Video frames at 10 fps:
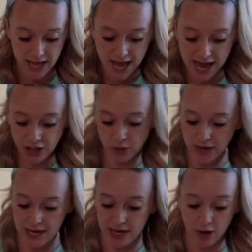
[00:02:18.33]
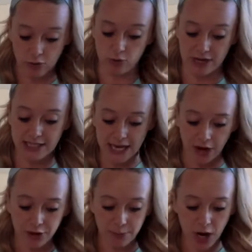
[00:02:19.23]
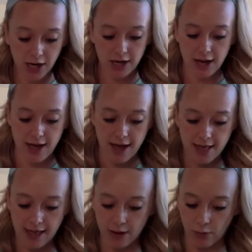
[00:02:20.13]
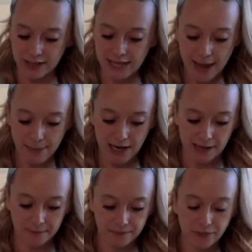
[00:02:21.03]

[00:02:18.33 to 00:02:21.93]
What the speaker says: and you can retell the part, like what's happening.